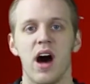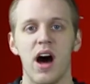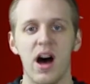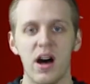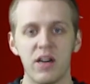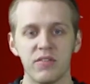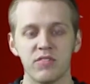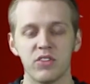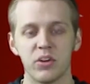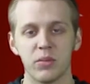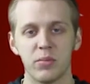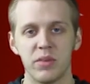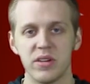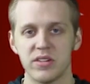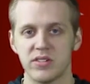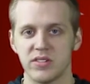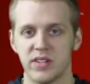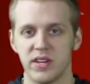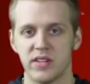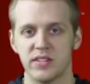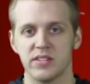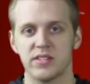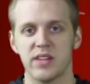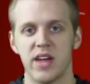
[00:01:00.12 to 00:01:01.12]
of your
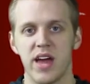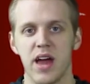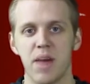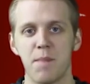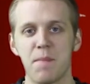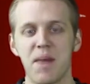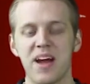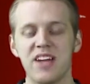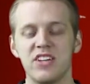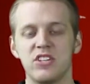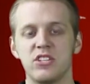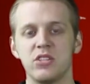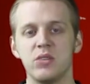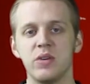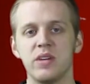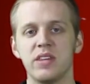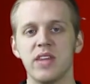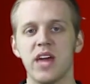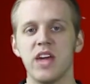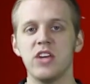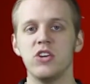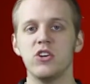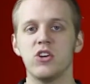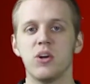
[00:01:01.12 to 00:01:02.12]
business. And by doing
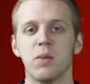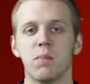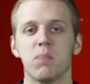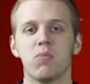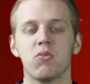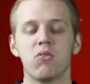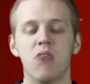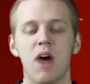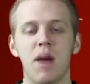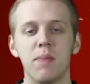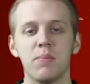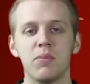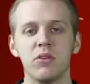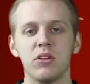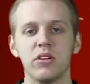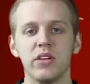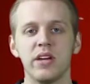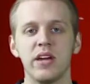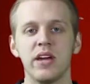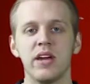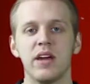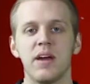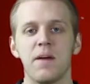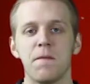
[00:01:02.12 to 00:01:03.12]
that, you can
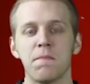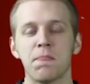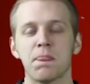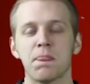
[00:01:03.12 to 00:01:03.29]
properly